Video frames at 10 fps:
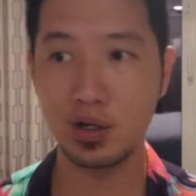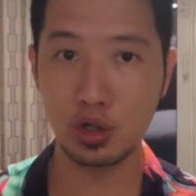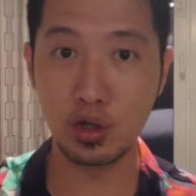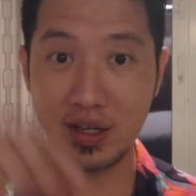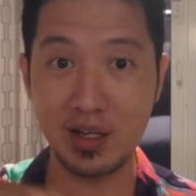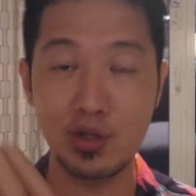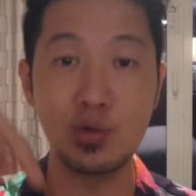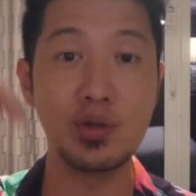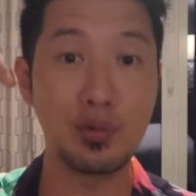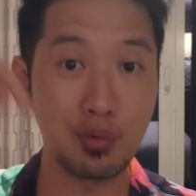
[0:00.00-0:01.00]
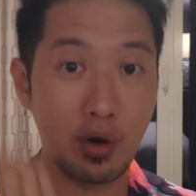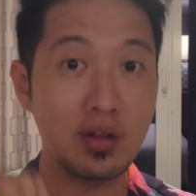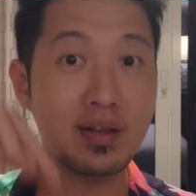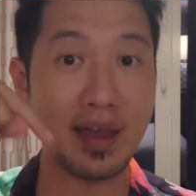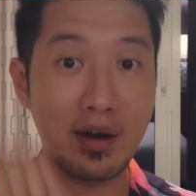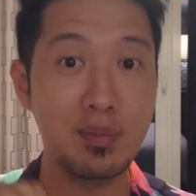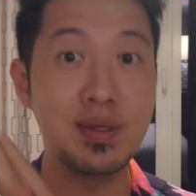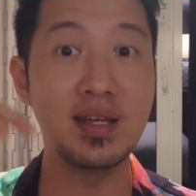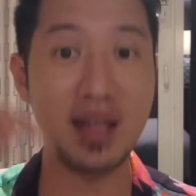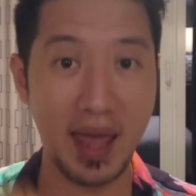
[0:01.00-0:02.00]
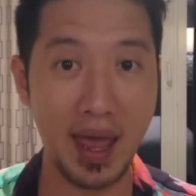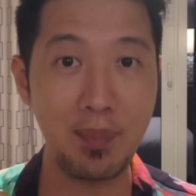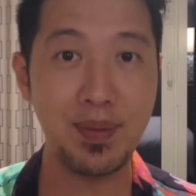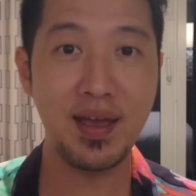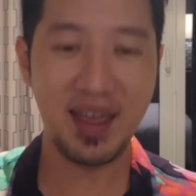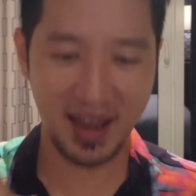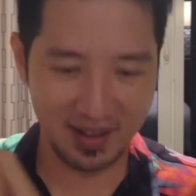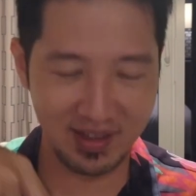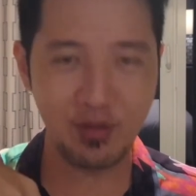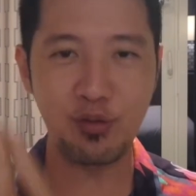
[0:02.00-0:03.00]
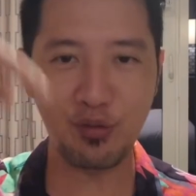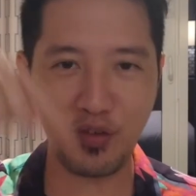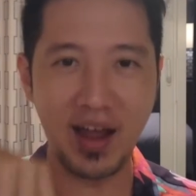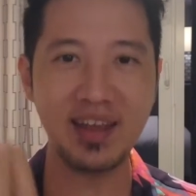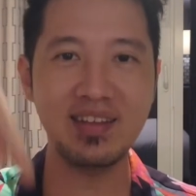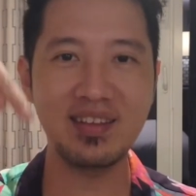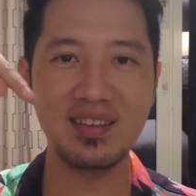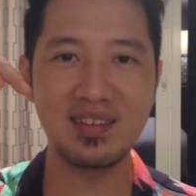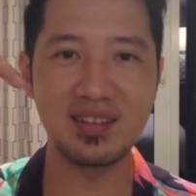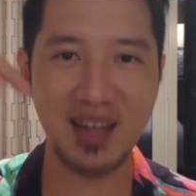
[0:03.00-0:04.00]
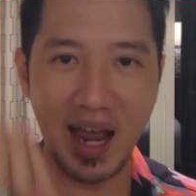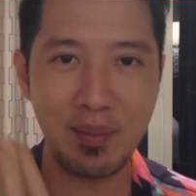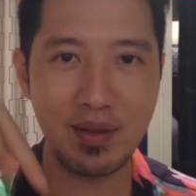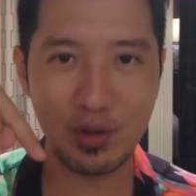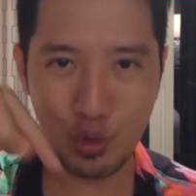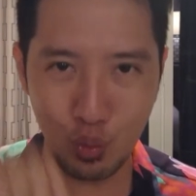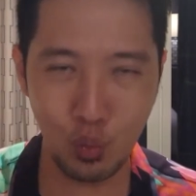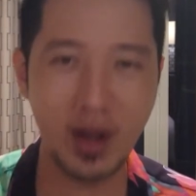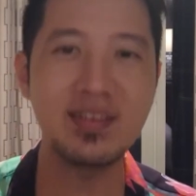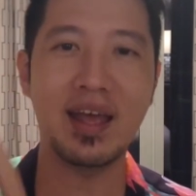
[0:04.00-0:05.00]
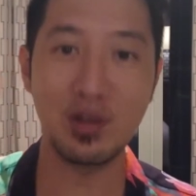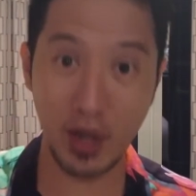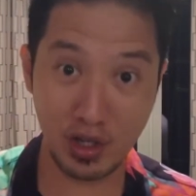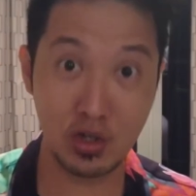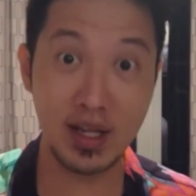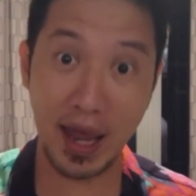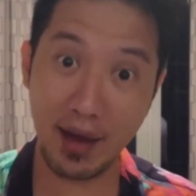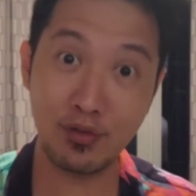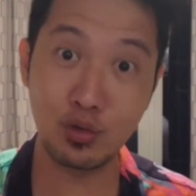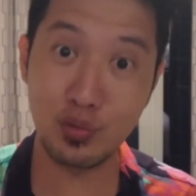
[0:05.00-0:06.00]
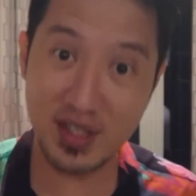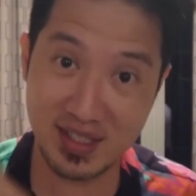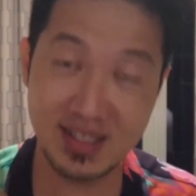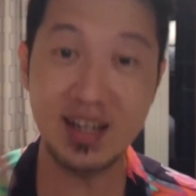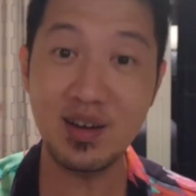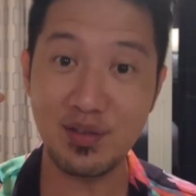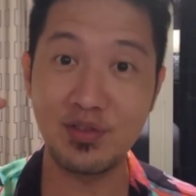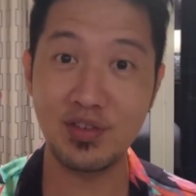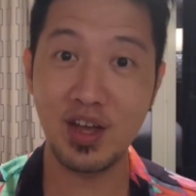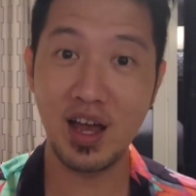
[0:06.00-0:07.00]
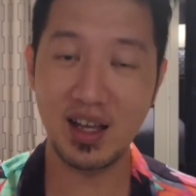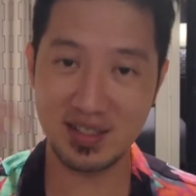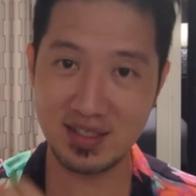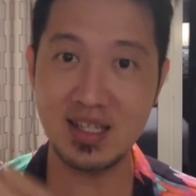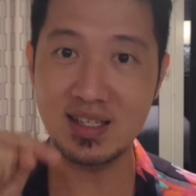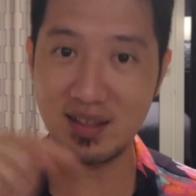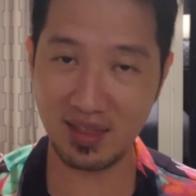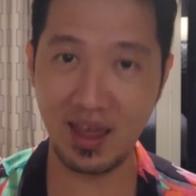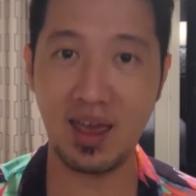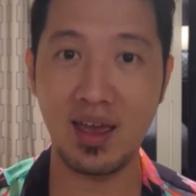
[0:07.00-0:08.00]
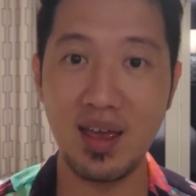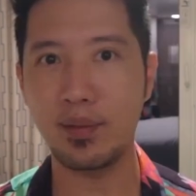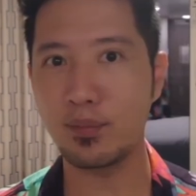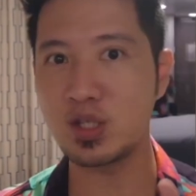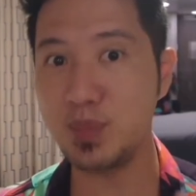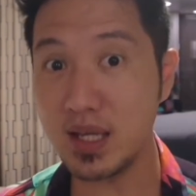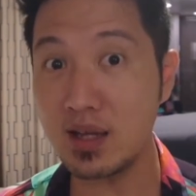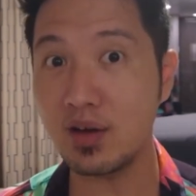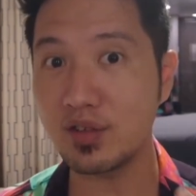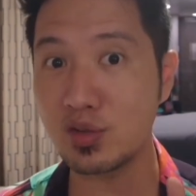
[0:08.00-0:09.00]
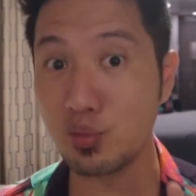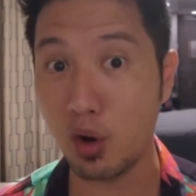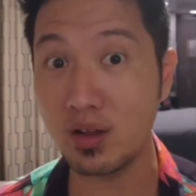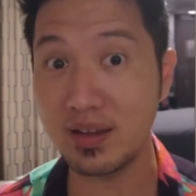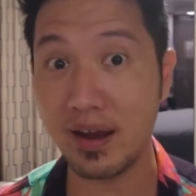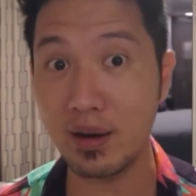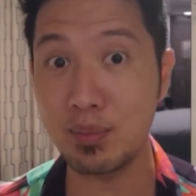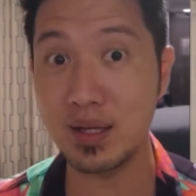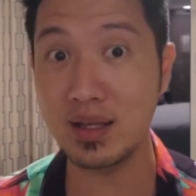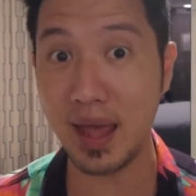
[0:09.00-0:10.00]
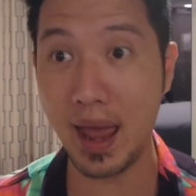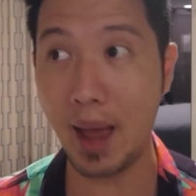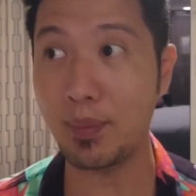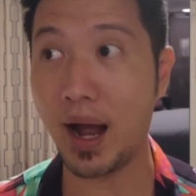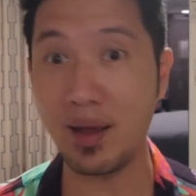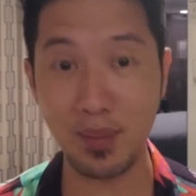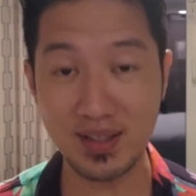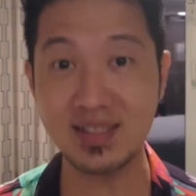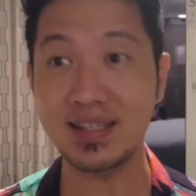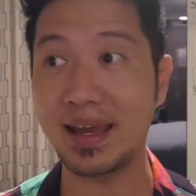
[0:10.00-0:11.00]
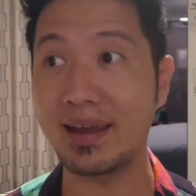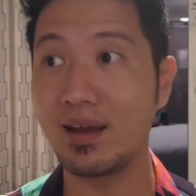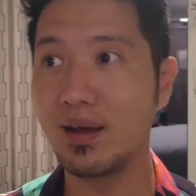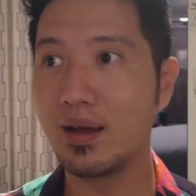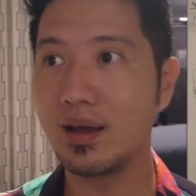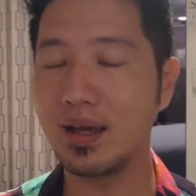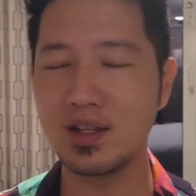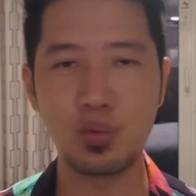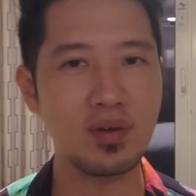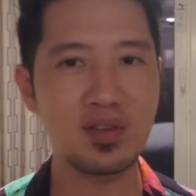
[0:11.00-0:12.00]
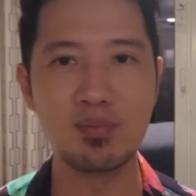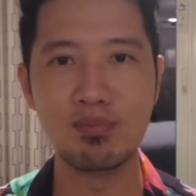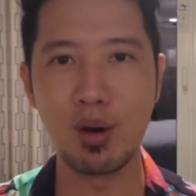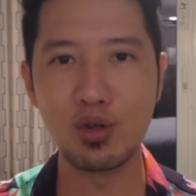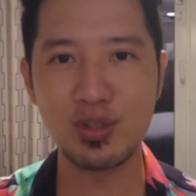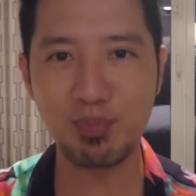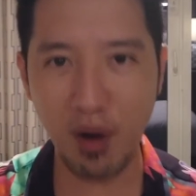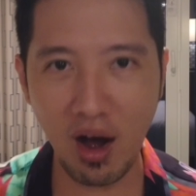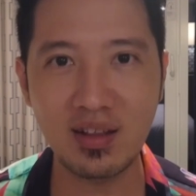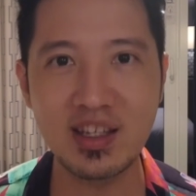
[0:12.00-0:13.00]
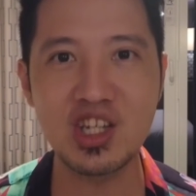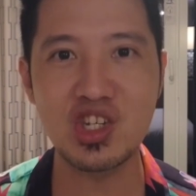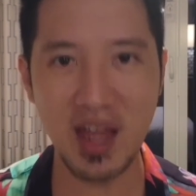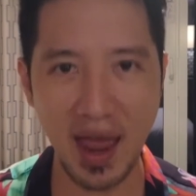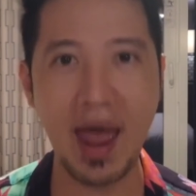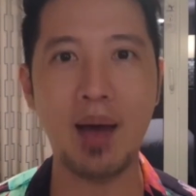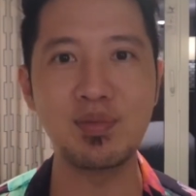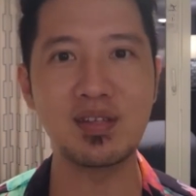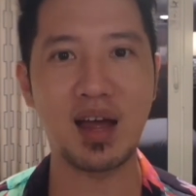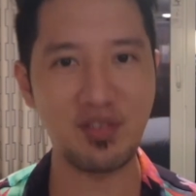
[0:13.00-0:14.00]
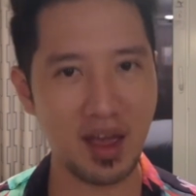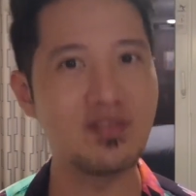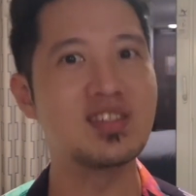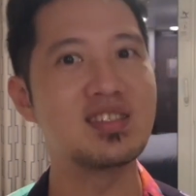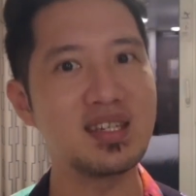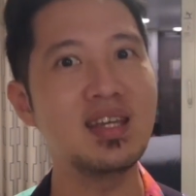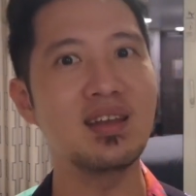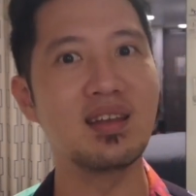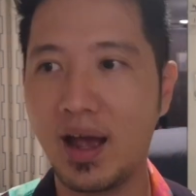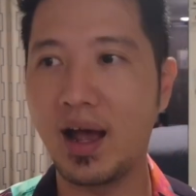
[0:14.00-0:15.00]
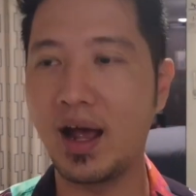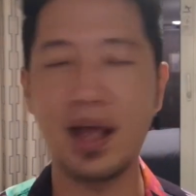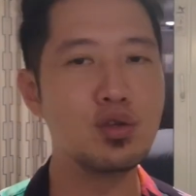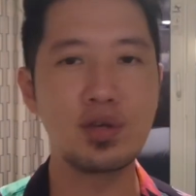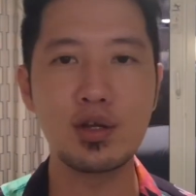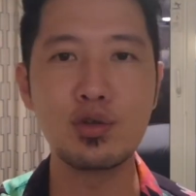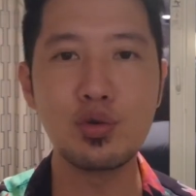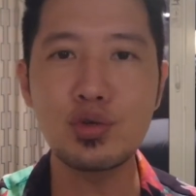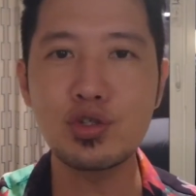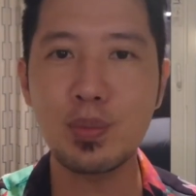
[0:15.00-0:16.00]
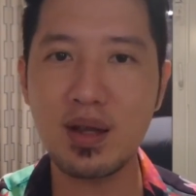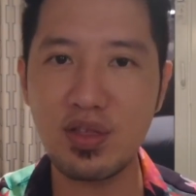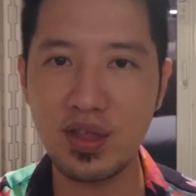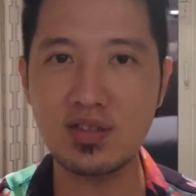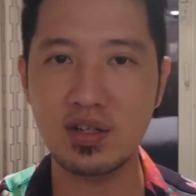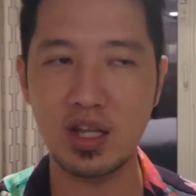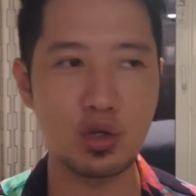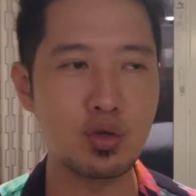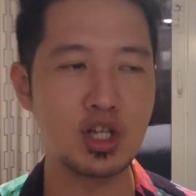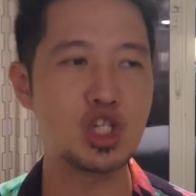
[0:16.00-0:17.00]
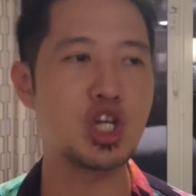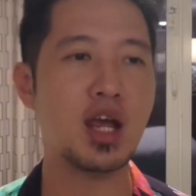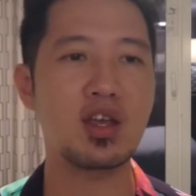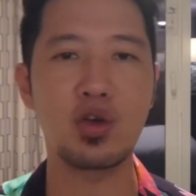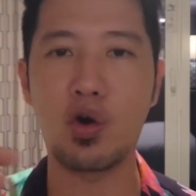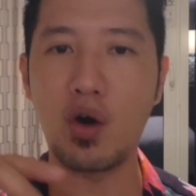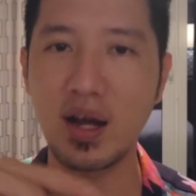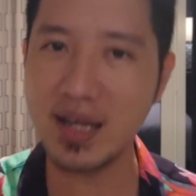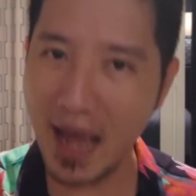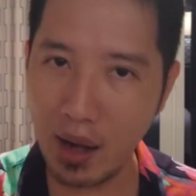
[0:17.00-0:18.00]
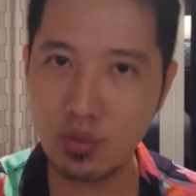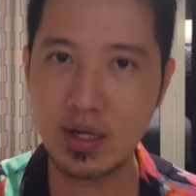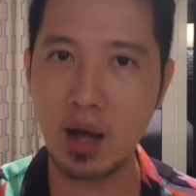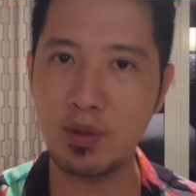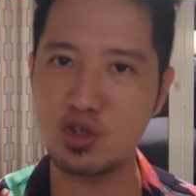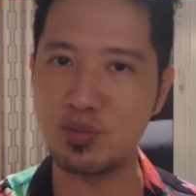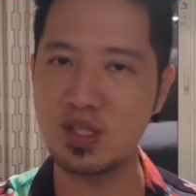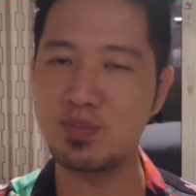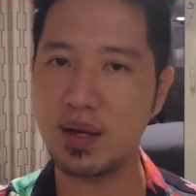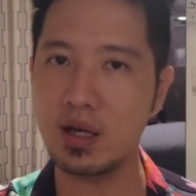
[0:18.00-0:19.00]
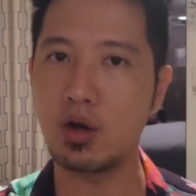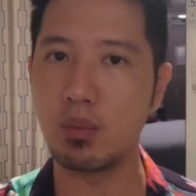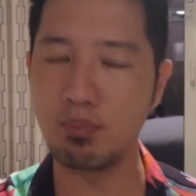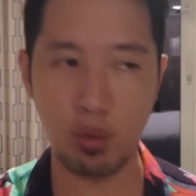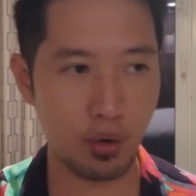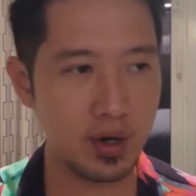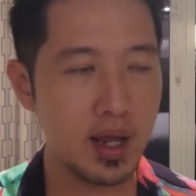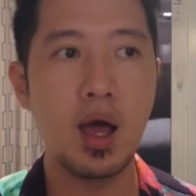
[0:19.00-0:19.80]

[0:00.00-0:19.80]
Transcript: Look into the Royal Caribbean app and then find the timing that you want and actually have to reserve a seat there. Speaking of this Royal Caribbean app, I must say it's one of the most polished apps I've ever seen. And you can do so many things on it. You can check your account, how much you've been spending on board.